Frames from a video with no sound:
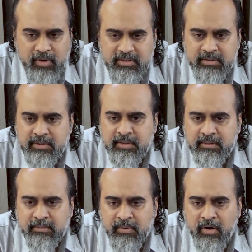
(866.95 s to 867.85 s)

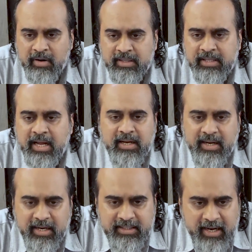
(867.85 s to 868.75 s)
called
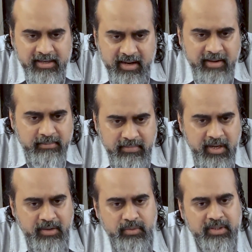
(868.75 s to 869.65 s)
Ratnakar at that
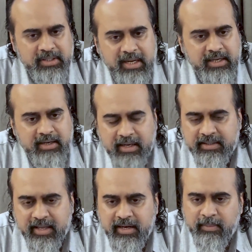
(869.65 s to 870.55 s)
time, Daku
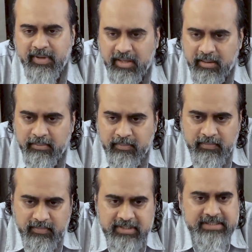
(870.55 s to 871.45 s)
Ratnakar, and then he
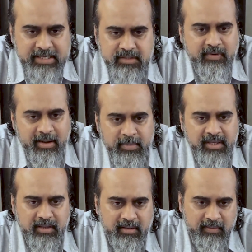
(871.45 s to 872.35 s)
became the sage
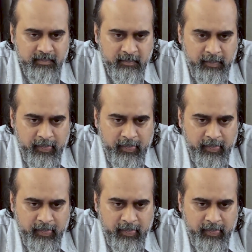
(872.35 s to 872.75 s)
Valmiki.